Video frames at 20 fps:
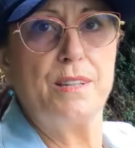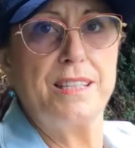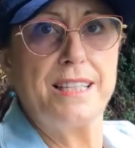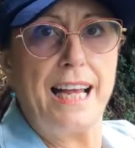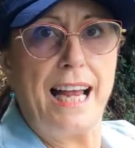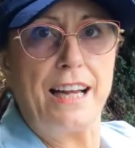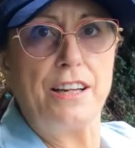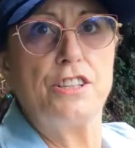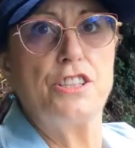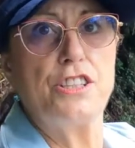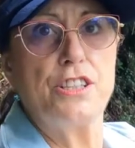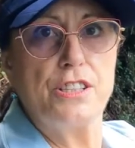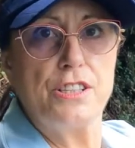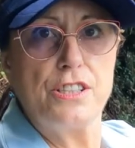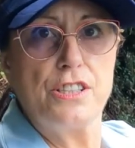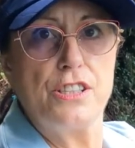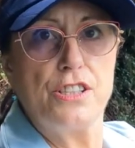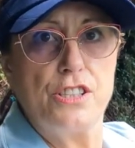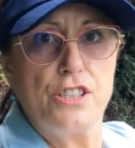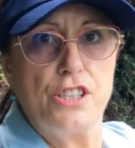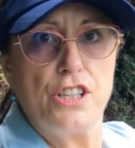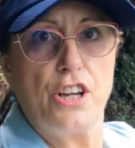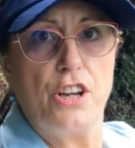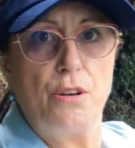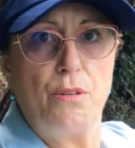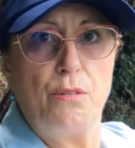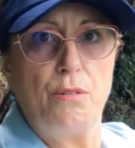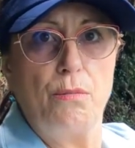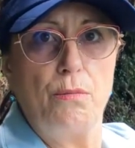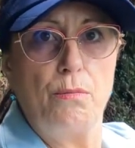attaches
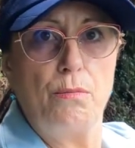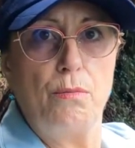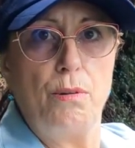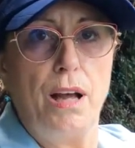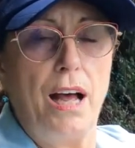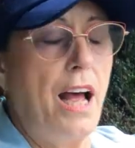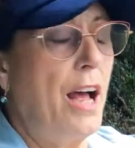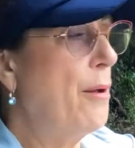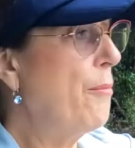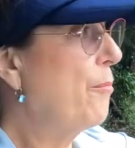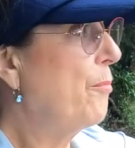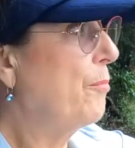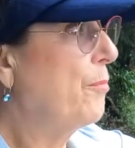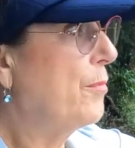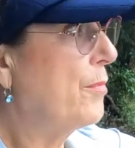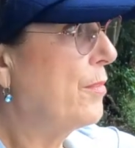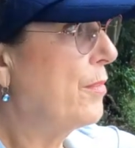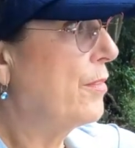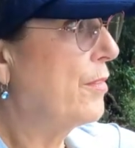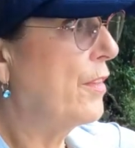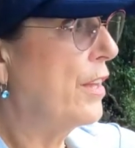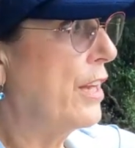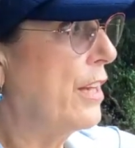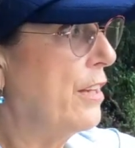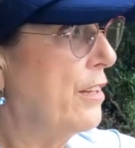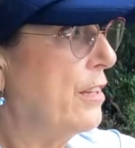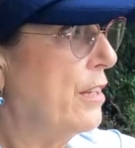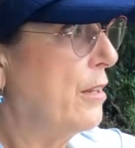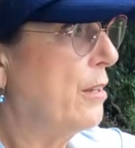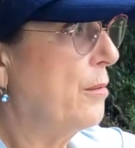to
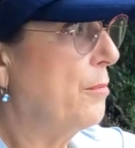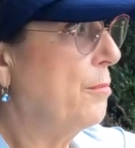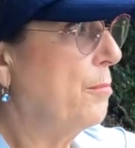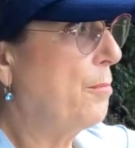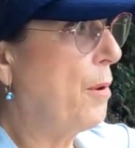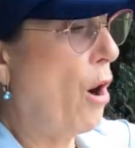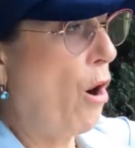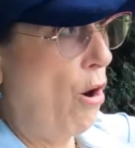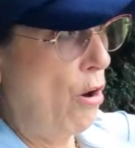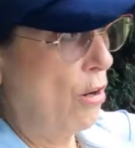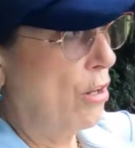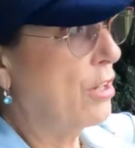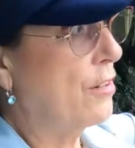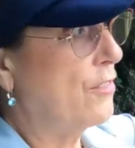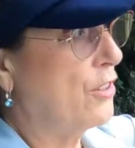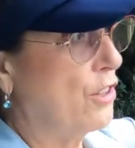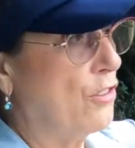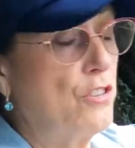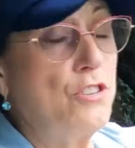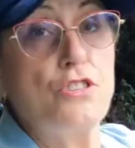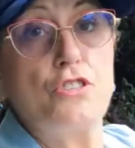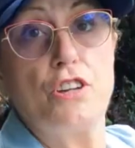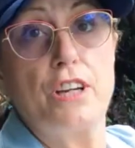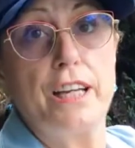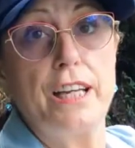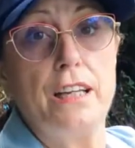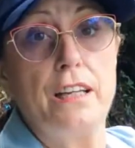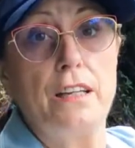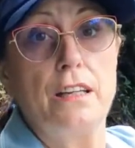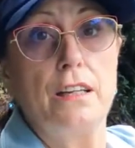the bark of another
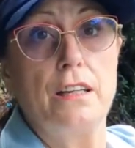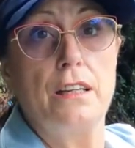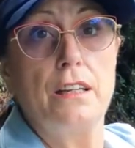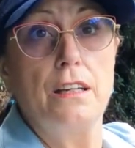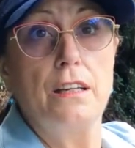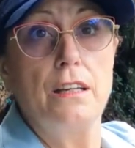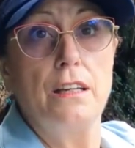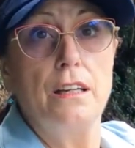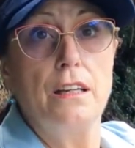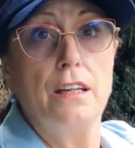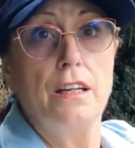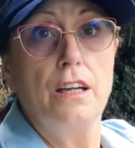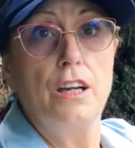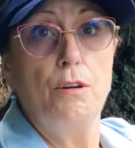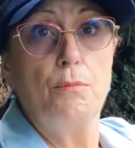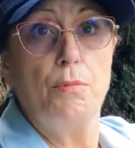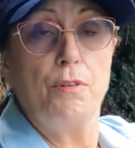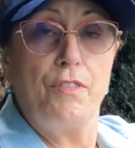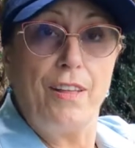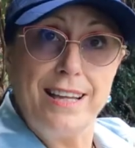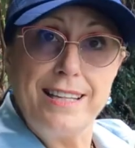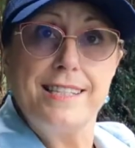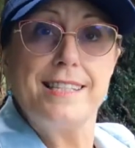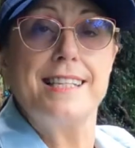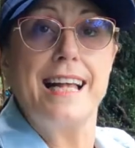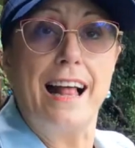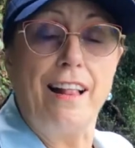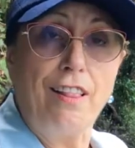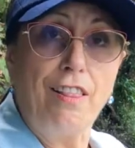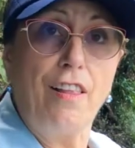tree. But they
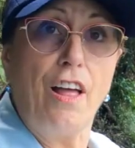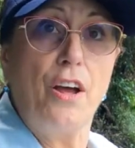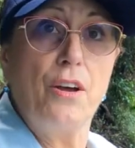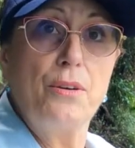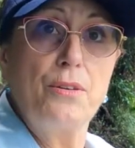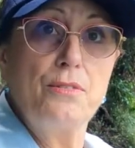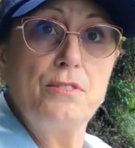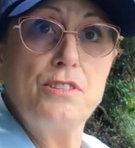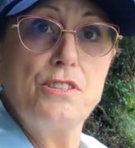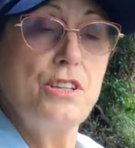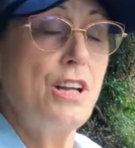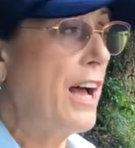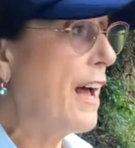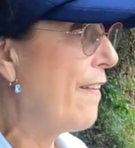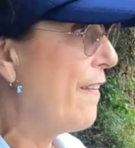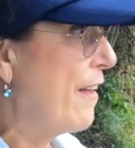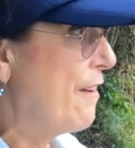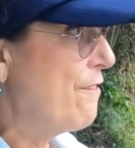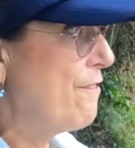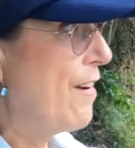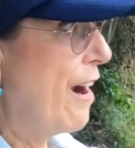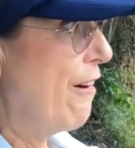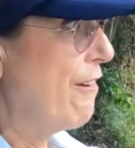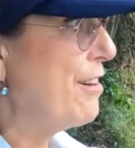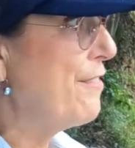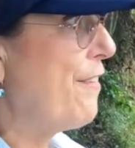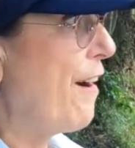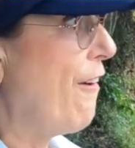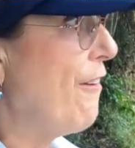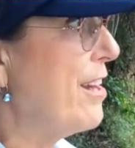sell those, and they're
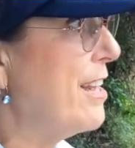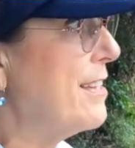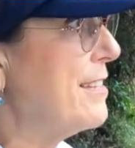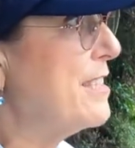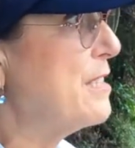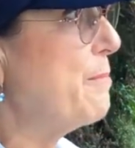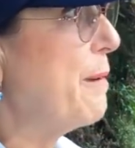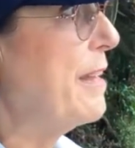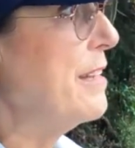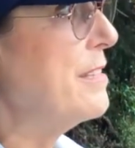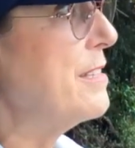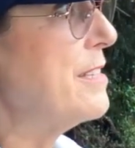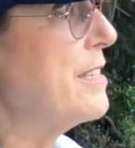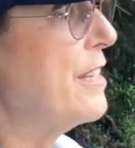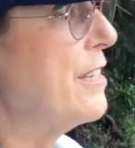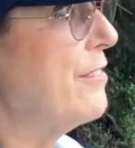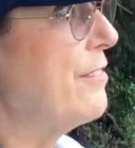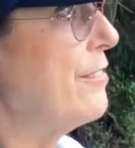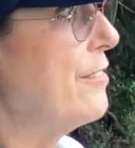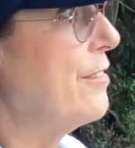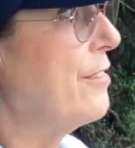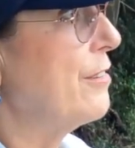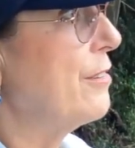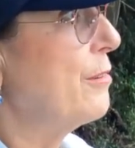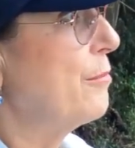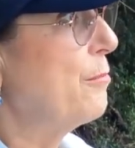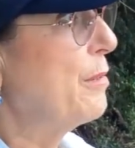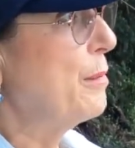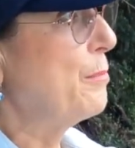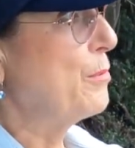very, very expensive.
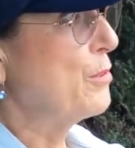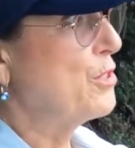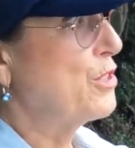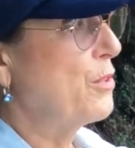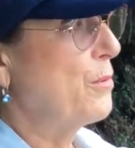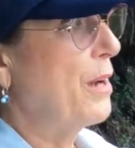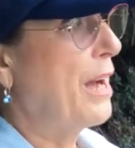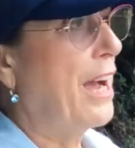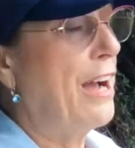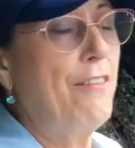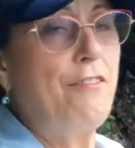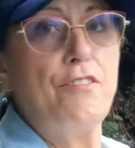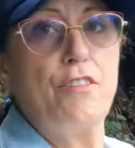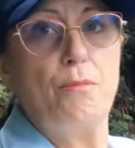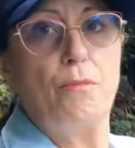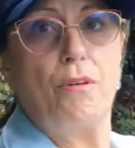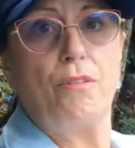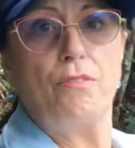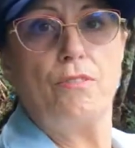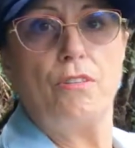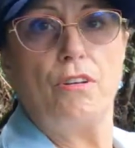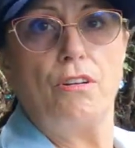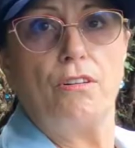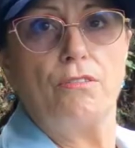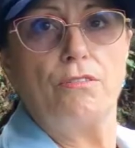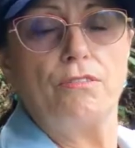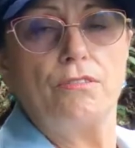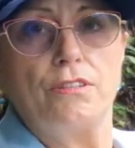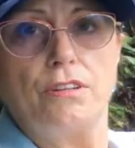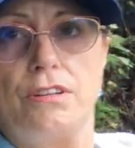People do have them
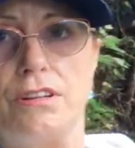on